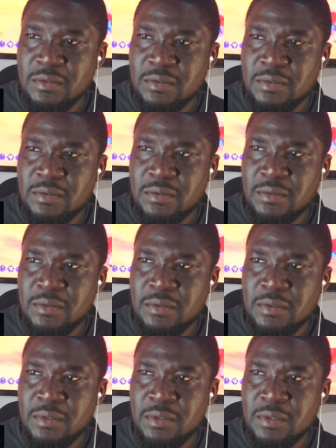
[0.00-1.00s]

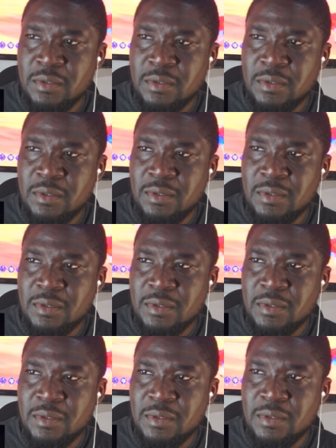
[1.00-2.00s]

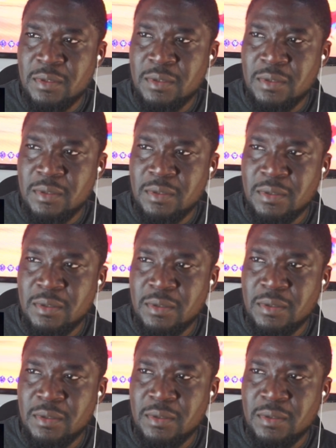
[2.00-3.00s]

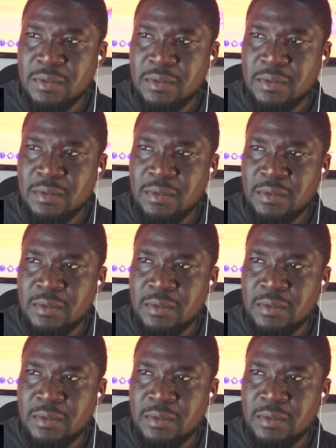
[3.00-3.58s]
[no speech]